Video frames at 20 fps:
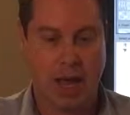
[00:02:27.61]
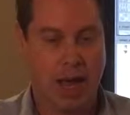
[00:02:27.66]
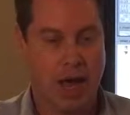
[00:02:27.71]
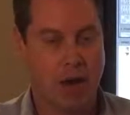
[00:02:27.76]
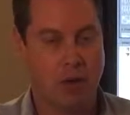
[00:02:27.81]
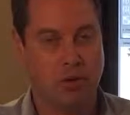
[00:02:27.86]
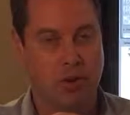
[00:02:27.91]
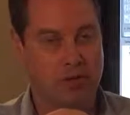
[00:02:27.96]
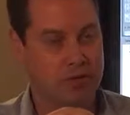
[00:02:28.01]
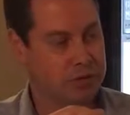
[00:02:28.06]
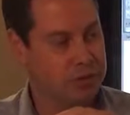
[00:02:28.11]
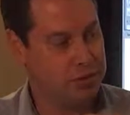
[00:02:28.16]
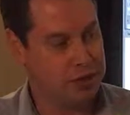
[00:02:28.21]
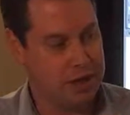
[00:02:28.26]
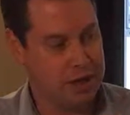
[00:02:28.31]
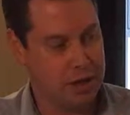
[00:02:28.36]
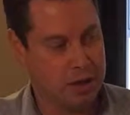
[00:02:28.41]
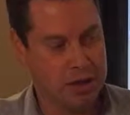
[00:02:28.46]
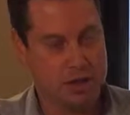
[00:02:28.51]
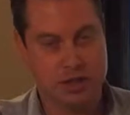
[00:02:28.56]
However,
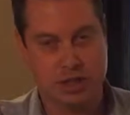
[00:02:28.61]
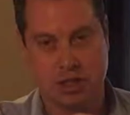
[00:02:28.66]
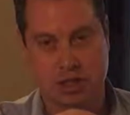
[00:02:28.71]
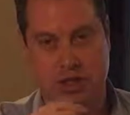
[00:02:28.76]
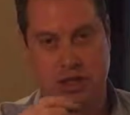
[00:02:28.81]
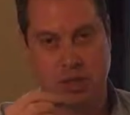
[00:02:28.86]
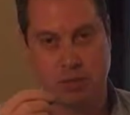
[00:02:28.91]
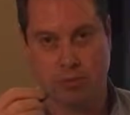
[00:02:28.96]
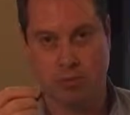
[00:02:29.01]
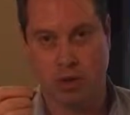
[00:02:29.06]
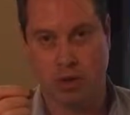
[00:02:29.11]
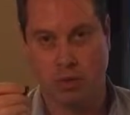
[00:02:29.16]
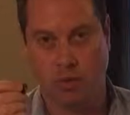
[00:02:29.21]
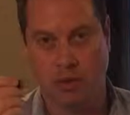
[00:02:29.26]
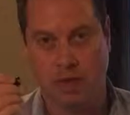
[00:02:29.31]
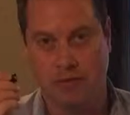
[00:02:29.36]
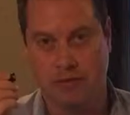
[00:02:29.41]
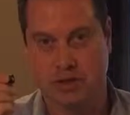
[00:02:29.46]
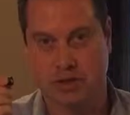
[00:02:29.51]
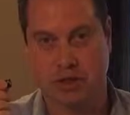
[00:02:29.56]
in our system,
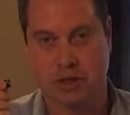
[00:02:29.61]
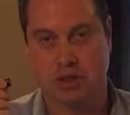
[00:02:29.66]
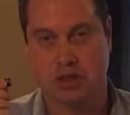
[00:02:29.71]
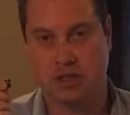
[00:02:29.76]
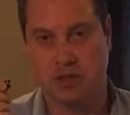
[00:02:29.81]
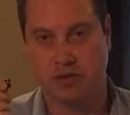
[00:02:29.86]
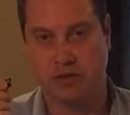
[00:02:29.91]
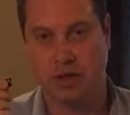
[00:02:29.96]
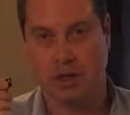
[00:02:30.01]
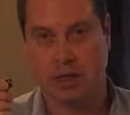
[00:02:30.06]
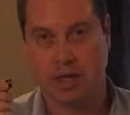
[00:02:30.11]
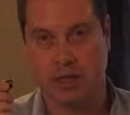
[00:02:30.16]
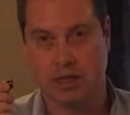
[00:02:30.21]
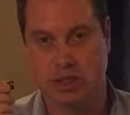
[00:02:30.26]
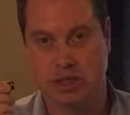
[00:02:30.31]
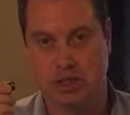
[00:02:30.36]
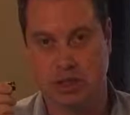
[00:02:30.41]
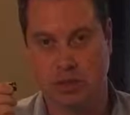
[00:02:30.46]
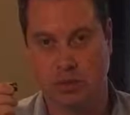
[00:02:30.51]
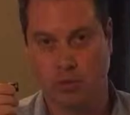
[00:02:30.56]
we have 6 different
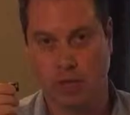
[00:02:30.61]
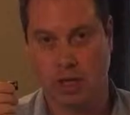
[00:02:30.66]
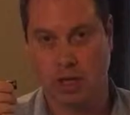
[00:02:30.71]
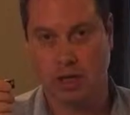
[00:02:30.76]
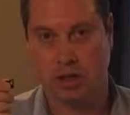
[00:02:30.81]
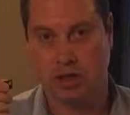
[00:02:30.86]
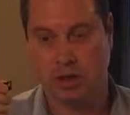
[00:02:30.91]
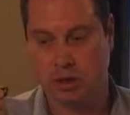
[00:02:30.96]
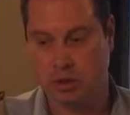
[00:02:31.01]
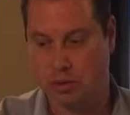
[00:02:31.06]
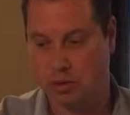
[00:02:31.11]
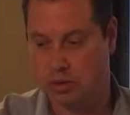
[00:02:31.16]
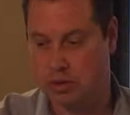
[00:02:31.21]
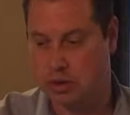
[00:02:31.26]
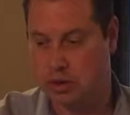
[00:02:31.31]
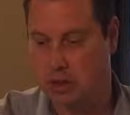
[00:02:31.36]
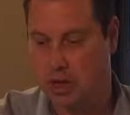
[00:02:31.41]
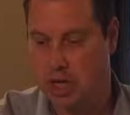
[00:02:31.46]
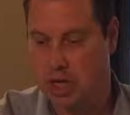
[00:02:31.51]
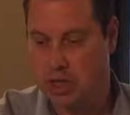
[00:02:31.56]
lenses that we can
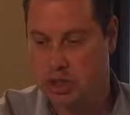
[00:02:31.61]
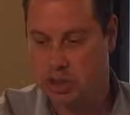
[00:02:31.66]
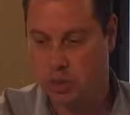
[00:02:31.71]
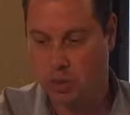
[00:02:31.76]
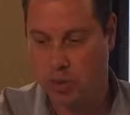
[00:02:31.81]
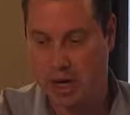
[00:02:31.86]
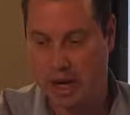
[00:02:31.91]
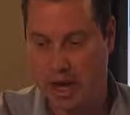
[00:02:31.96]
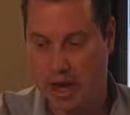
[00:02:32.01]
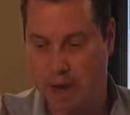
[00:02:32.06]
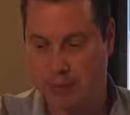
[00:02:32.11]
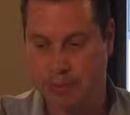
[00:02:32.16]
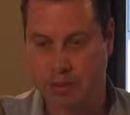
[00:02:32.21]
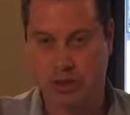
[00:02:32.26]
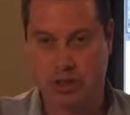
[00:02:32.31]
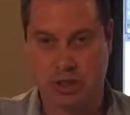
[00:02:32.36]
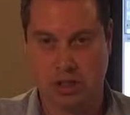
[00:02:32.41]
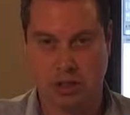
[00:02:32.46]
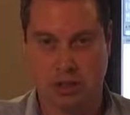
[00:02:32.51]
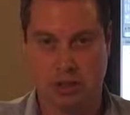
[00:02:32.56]
use. So what
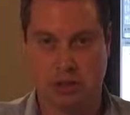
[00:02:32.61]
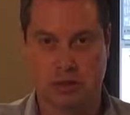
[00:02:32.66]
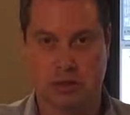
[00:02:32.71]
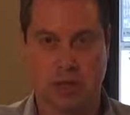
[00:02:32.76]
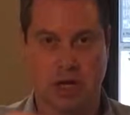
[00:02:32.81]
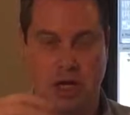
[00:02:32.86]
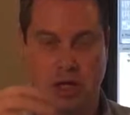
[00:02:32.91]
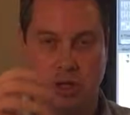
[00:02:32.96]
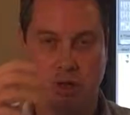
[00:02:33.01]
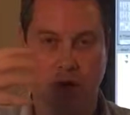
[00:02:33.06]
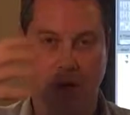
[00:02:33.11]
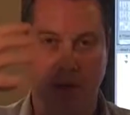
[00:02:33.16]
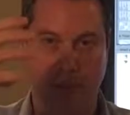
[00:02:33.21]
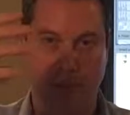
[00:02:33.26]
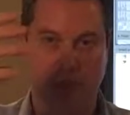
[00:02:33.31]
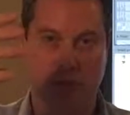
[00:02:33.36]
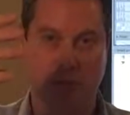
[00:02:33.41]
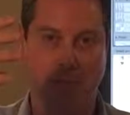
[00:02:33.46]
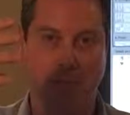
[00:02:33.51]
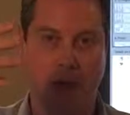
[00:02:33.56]
happens is you're
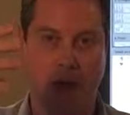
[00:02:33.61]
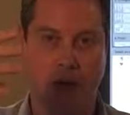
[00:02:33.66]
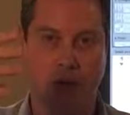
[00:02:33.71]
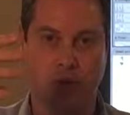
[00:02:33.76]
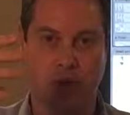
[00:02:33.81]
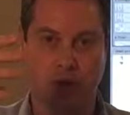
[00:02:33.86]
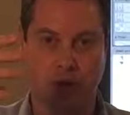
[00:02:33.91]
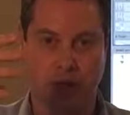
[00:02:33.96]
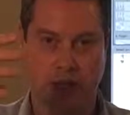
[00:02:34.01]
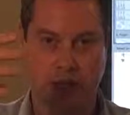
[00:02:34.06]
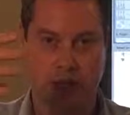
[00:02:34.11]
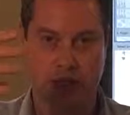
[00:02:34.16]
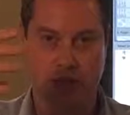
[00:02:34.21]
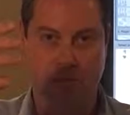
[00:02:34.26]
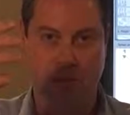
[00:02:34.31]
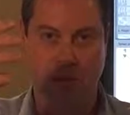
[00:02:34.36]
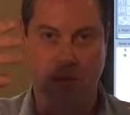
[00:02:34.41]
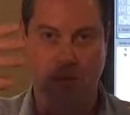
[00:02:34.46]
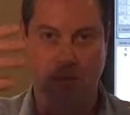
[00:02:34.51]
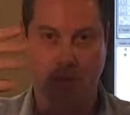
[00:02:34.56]
able to mount your lens
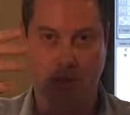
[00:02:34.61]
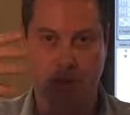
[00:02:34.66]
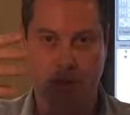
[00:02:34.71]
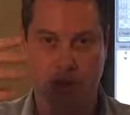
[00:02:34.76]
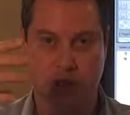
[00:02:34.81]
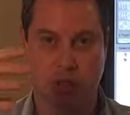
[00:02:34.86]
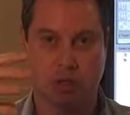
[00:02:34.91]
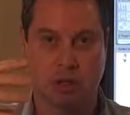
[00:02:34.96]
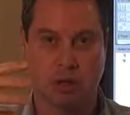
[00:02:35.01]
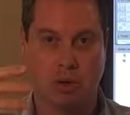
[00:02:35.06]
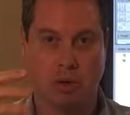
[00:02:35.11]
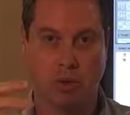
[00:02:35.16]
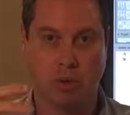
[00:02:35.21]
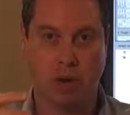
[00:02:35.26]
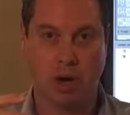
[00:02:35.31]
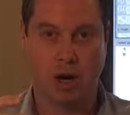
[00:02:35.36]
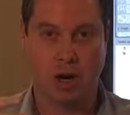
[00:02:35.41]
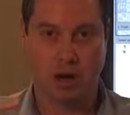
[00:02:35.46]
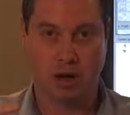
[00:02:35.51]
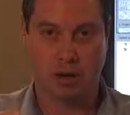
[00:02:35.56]
pretty much
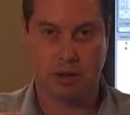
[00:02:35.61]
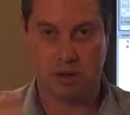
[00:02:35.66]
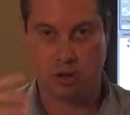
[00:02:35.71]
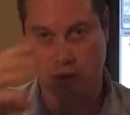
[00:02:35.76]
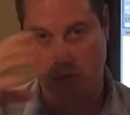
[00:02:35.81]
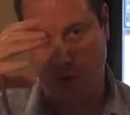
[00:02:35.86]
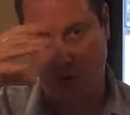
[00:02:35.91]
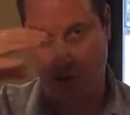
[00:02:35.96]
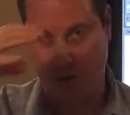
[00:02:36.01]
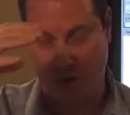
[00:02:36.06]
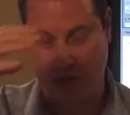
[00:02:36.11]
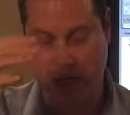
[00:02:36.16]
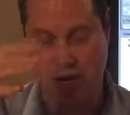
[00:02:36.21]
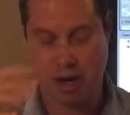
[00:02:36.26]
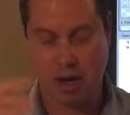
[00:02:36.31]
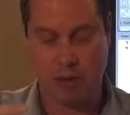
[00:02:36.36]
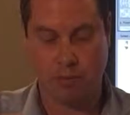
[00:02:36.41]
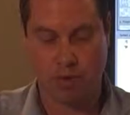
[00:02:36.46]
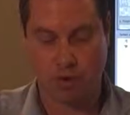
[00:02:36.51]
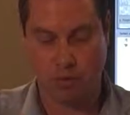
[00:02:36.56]
or your
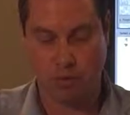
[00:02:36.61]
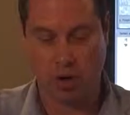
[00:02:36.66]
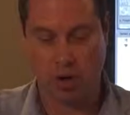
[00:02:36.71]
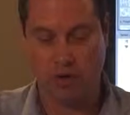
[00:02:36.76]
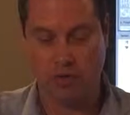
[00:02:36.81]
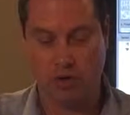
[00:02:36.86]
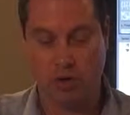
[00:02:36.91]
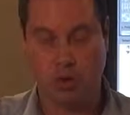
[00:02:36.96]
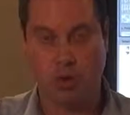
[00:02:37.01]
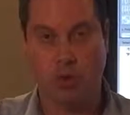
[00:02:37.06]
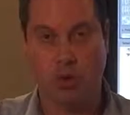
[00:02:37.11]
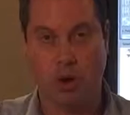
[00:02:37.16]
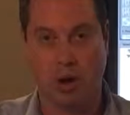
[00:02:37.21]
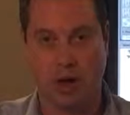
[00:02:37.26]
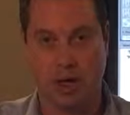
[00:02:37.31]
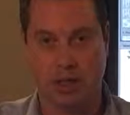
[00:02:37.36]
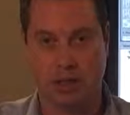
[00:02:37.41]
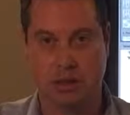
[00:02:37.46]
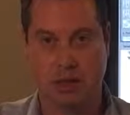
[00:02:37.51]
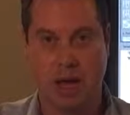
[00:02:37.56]
camera wherever you
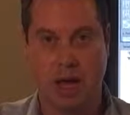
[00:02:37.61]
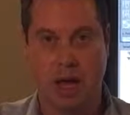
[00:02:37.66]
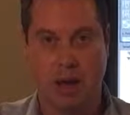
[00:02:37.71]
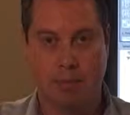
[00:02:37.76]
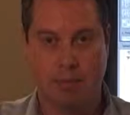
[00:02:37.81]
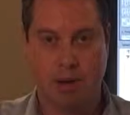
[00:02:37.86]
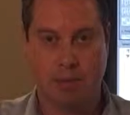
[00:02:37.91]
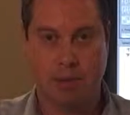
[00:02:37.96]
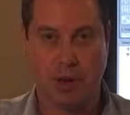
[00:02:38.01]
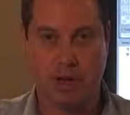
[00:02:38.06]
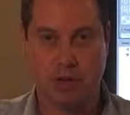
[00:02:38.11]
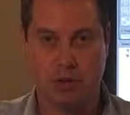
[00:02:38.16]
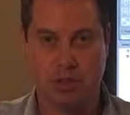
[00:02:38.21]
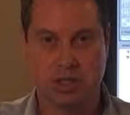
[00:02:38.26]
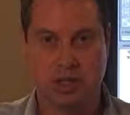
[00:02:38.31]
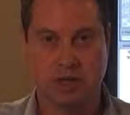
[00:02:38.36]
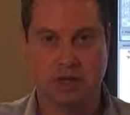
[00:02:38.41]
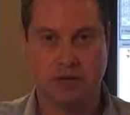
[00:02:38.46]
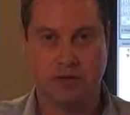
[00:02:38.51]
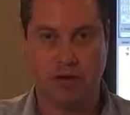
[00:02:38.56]
want, but by
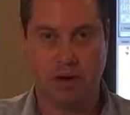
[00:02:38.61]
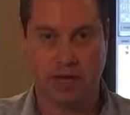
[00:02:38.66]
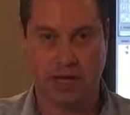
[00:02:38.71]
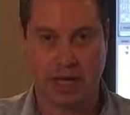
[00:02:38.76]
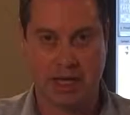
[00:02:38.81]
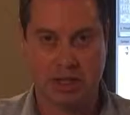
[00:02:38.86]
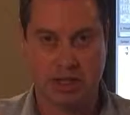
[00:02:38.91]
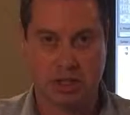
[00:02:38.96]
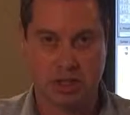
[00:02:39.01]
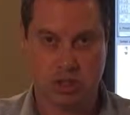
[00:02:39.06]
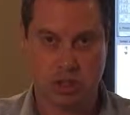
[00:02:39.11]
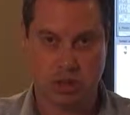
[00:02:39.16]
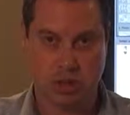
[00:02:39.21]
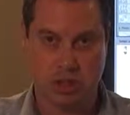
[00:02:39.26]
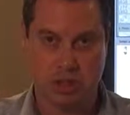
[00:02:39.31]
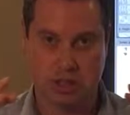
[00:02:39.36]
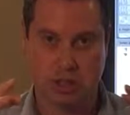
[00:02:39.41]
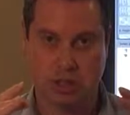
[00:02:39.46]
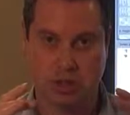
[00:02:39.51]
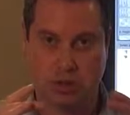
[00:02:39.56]
using different lenses, you
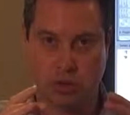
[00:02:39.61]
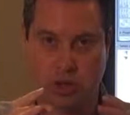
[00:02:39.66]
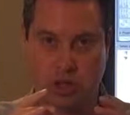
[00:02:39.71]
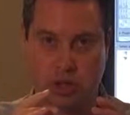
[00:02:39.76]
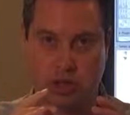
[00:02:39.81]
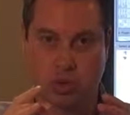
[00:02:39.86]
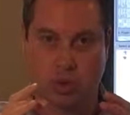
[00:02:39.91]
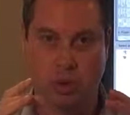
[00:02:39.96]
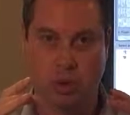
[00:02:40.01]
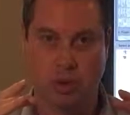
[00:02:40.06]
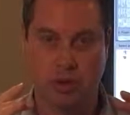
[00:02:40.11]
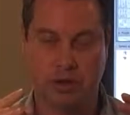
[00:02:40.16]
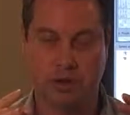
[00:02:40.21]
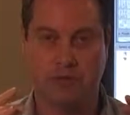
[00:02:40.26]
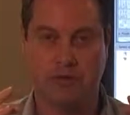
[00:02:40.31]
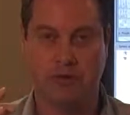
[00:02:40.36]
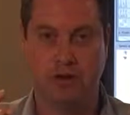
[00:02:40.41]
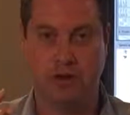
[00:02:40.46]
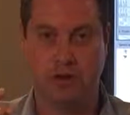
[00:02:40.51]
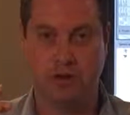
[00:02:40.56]
can still control the
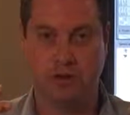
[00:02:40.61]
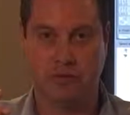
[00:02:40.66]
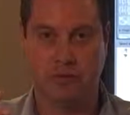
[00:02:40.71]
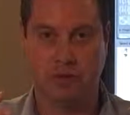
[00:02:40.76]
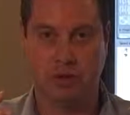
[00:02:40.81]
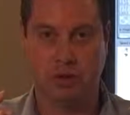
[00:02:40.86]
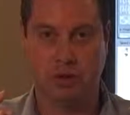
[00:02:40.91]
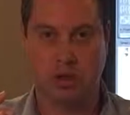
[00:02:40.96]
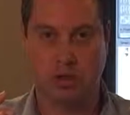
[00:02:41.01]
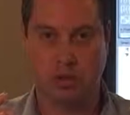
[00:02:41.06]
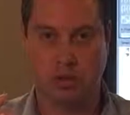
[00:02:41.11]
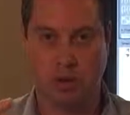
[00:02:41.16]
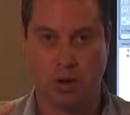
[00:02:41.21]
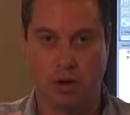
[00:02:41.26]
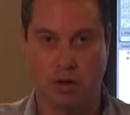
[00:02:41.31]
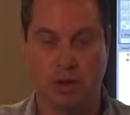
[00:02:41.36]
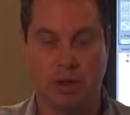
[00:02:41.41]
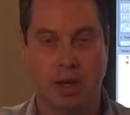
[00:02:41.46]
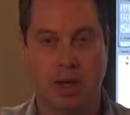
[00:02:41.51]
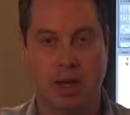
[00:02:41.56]
field of view that you want.